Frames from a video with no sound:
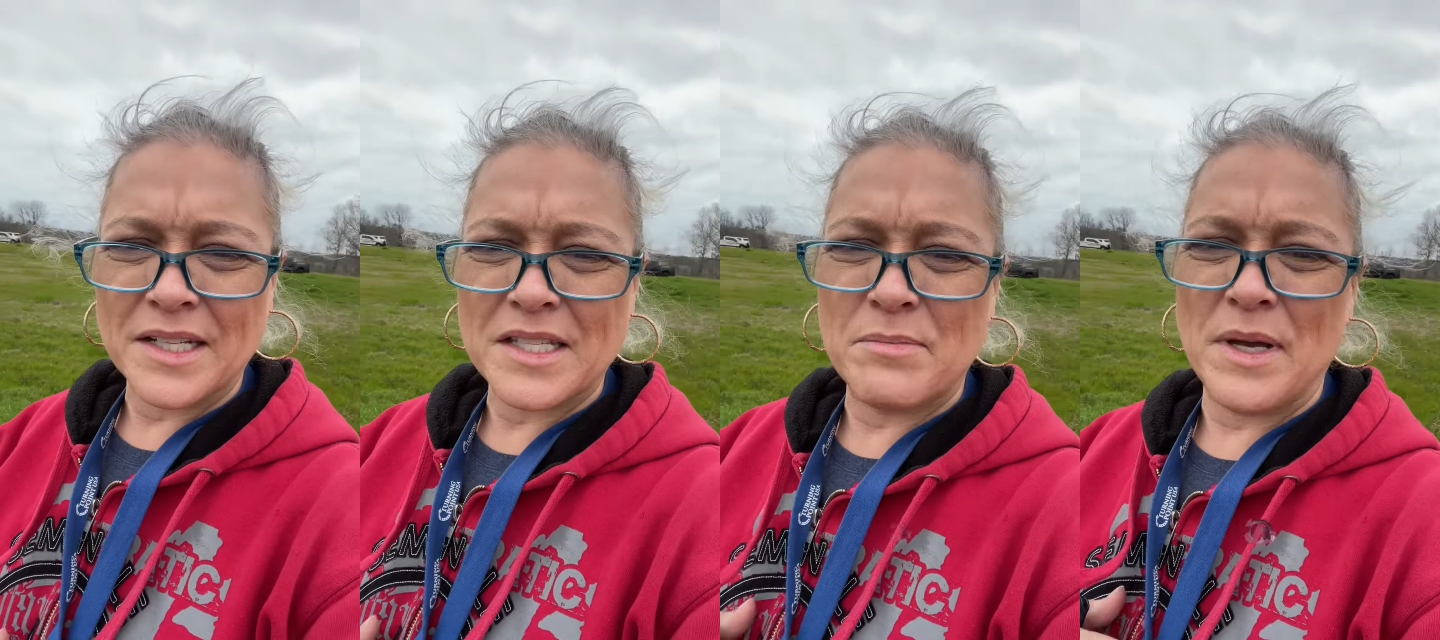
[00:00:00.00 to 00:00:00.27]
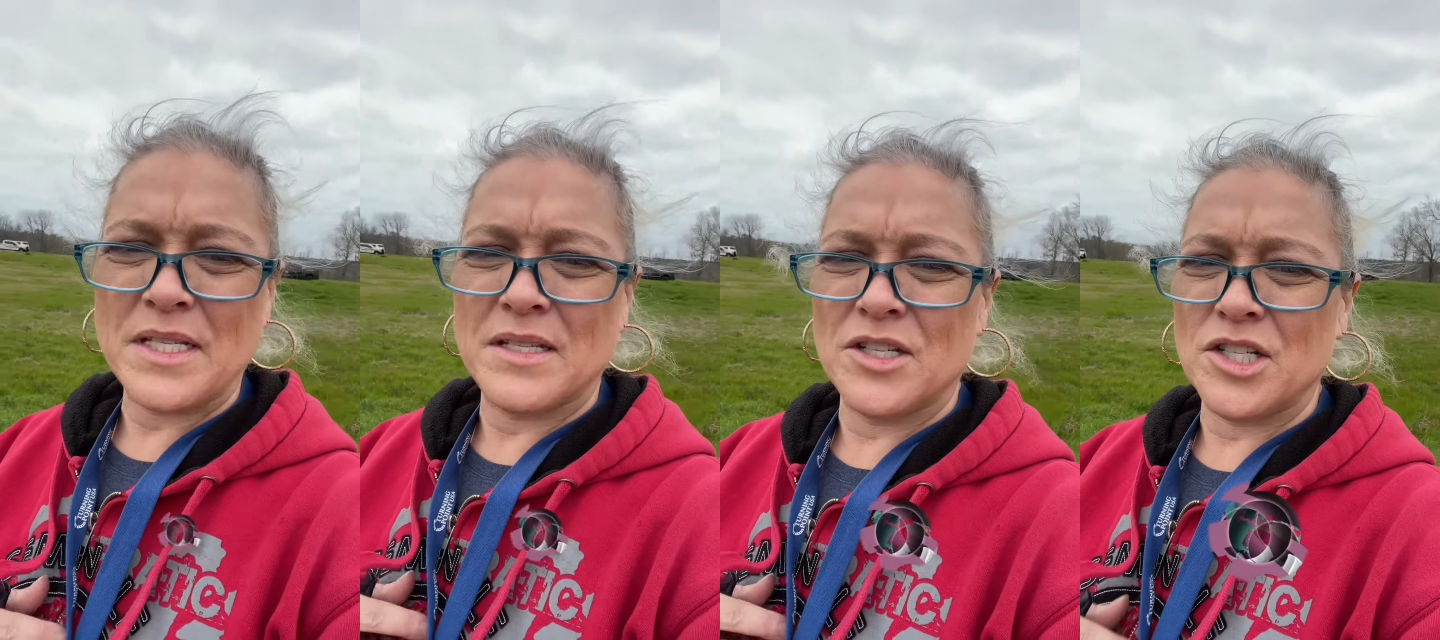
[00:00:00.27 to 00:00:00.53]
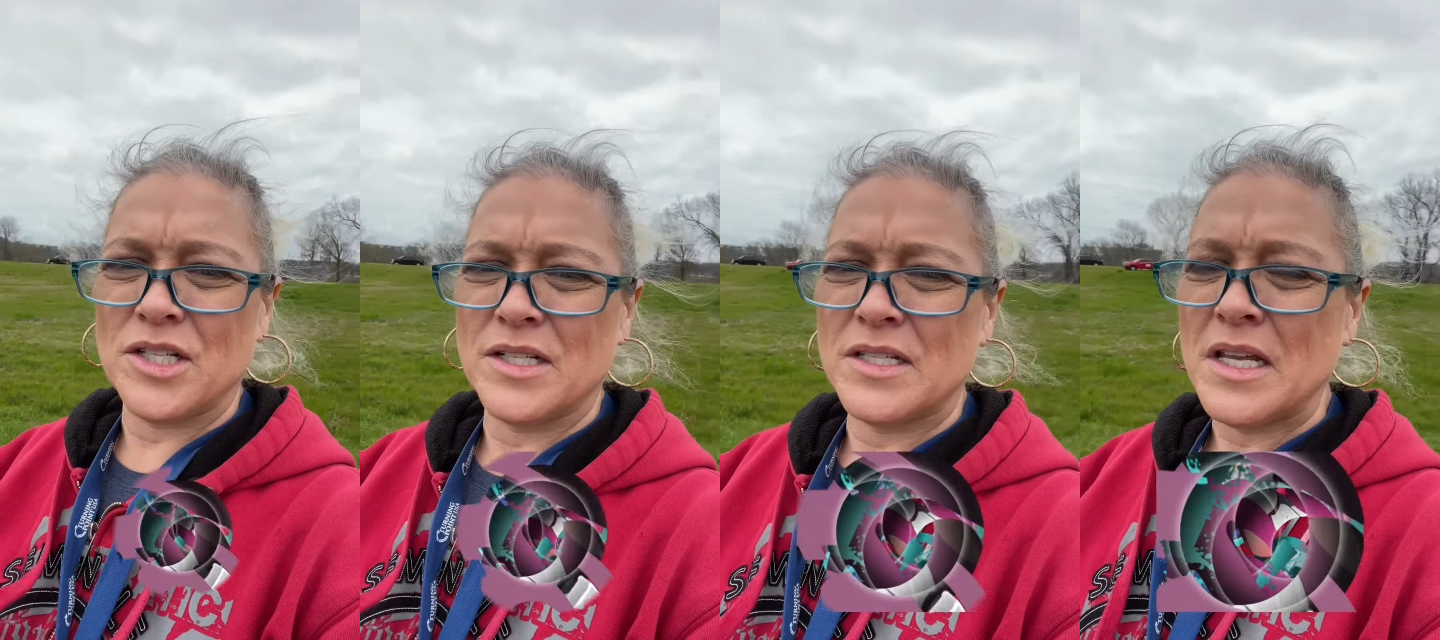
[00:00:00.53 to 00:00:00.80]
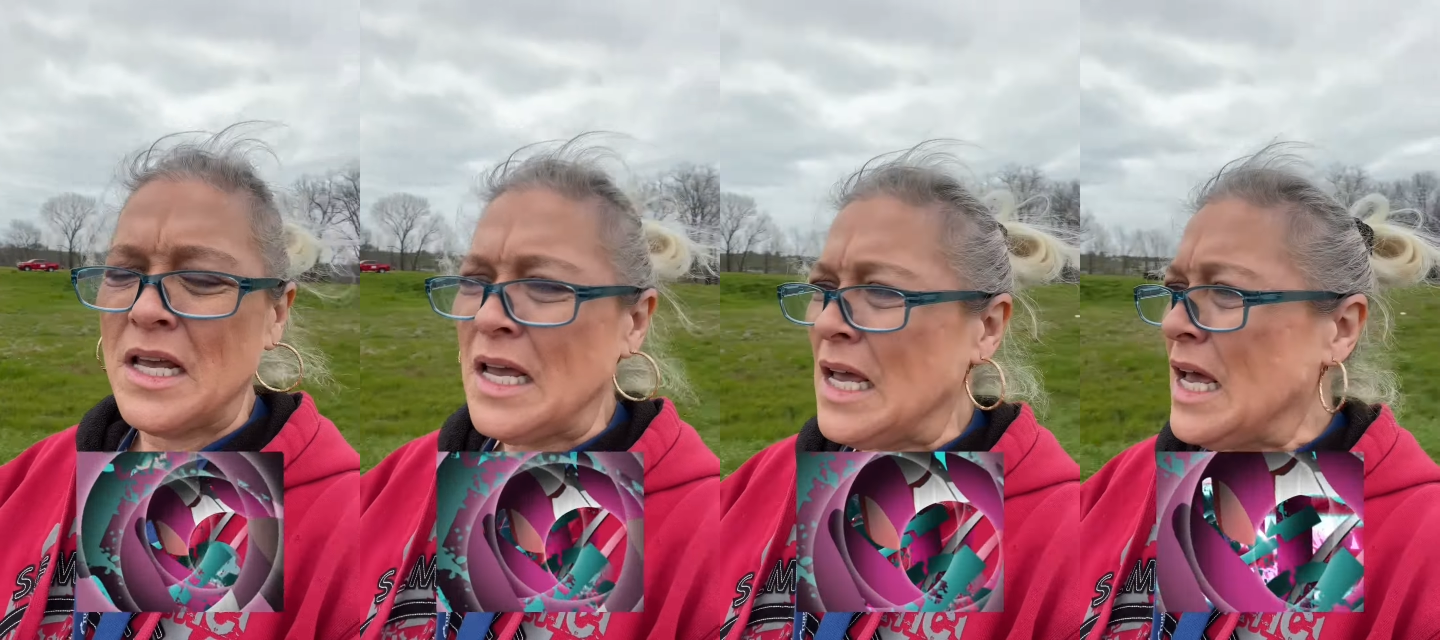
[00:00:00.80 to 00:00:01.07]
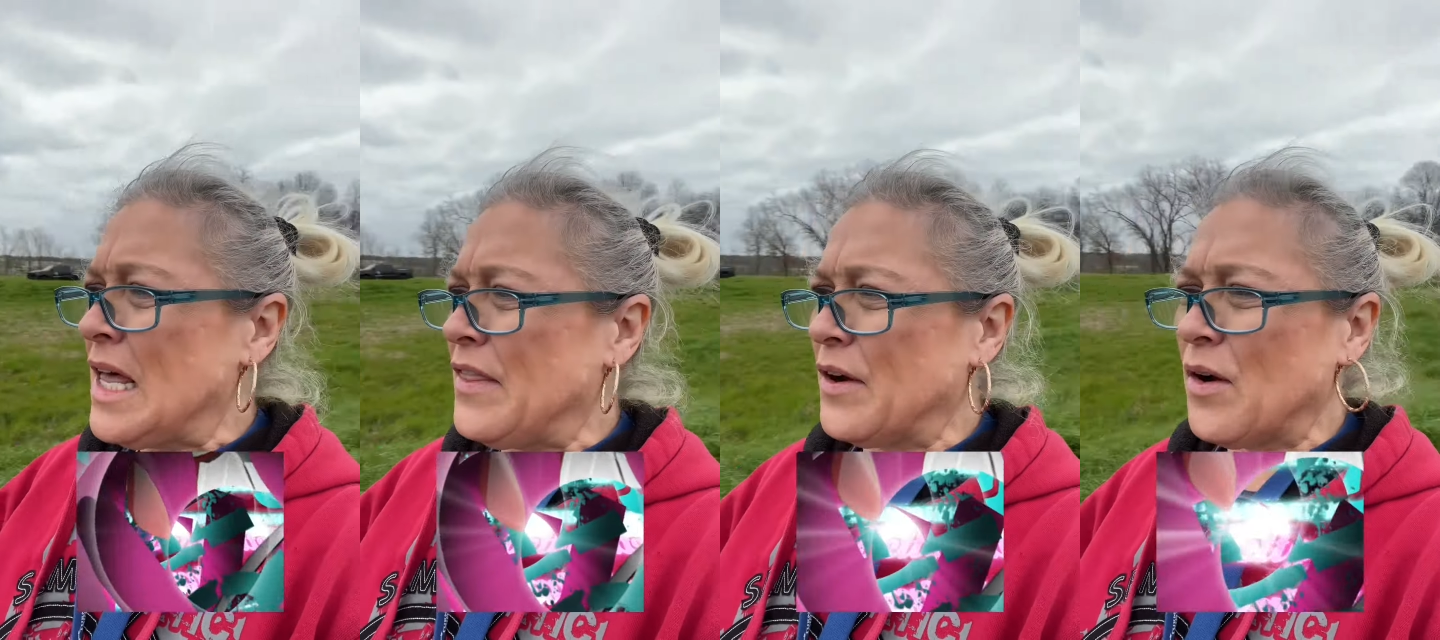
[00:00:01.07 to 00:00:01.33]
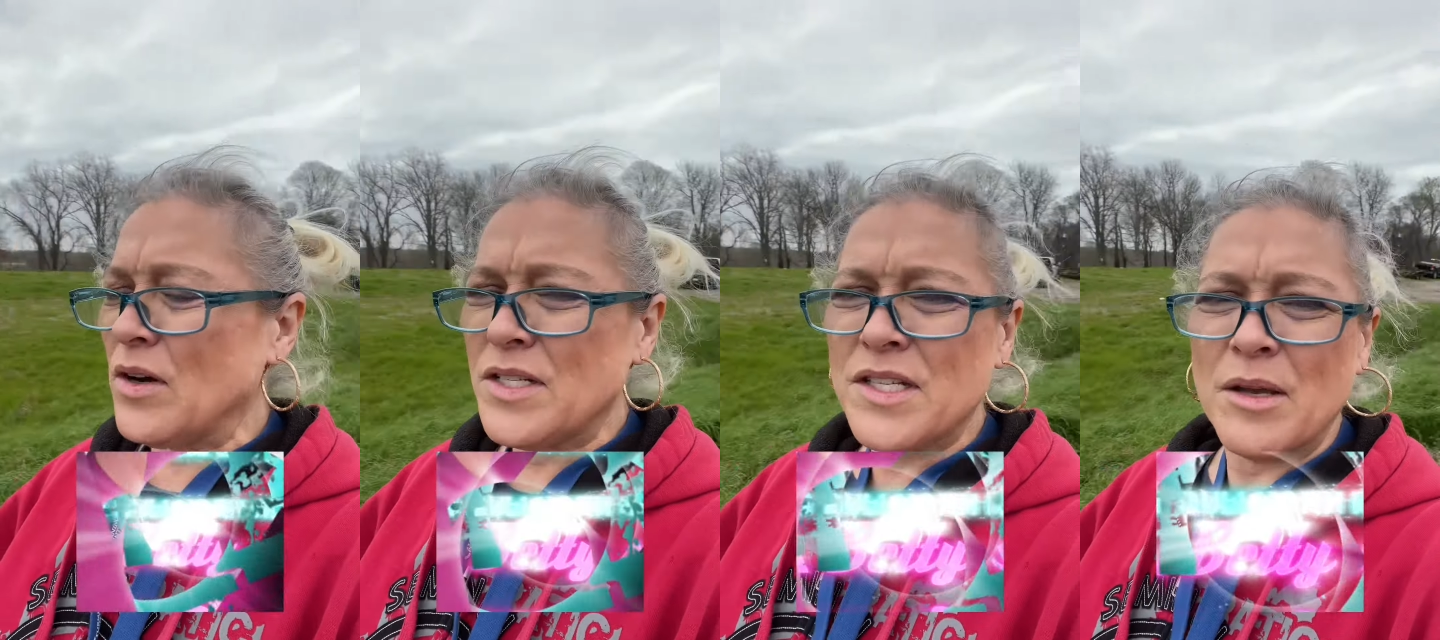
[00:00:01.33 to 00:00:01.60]
channels and
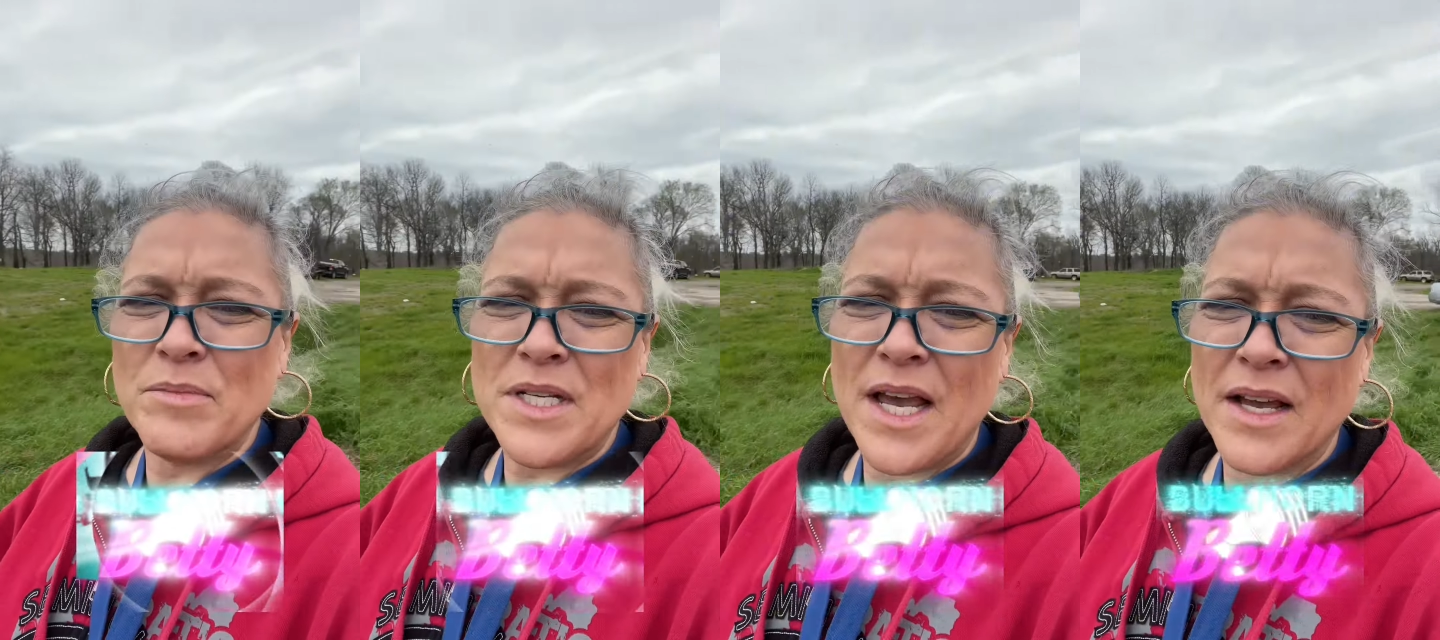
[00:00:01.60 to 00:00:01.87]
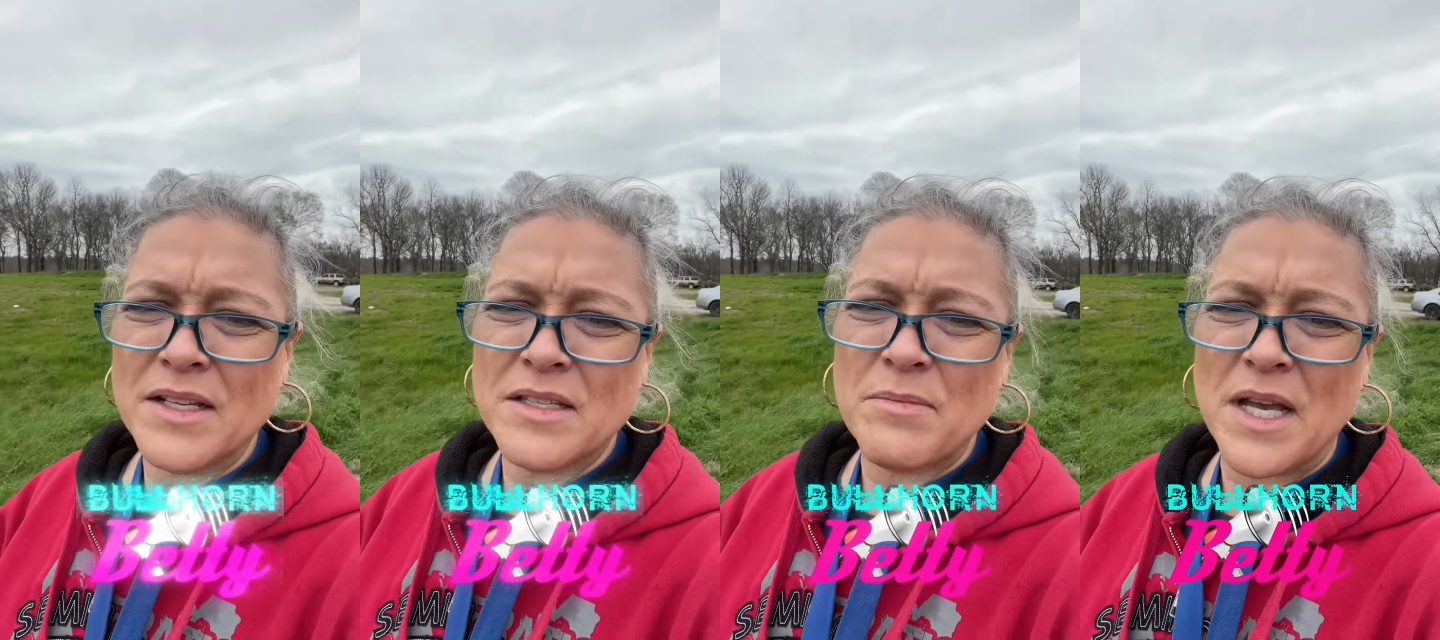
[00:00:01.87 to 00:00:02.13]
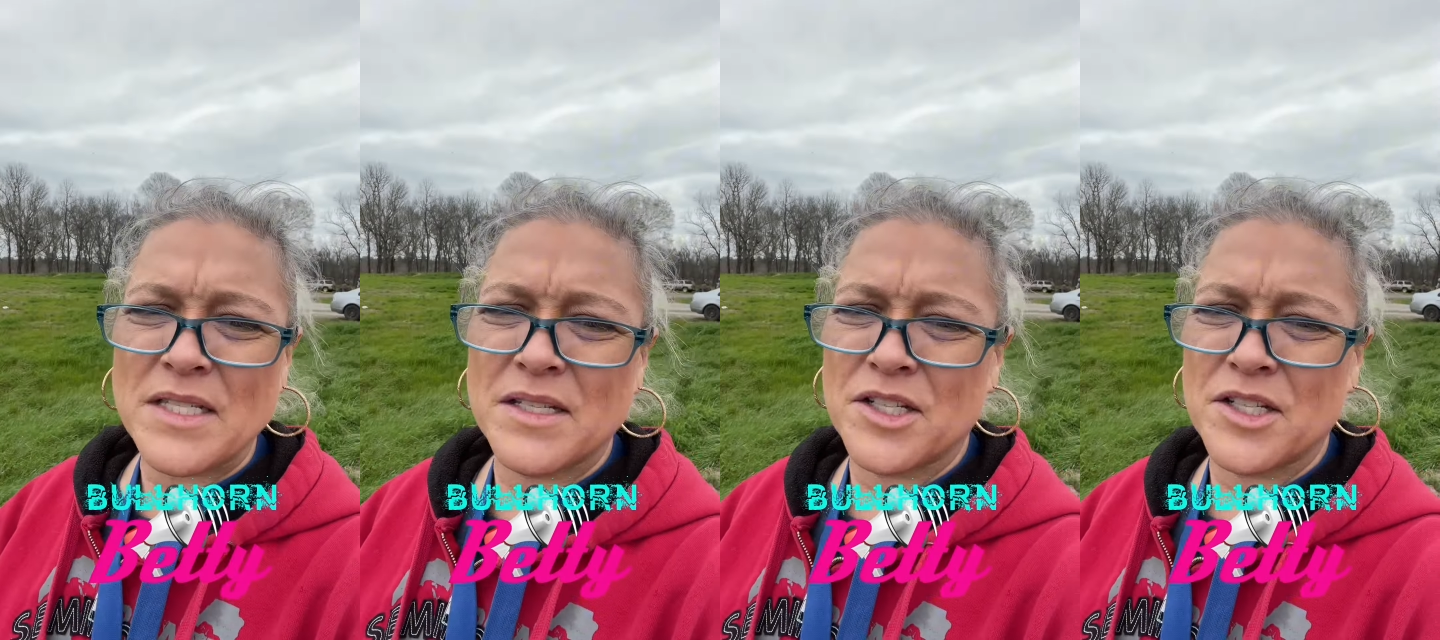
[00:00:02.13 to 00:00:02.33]
Bullhorn Betty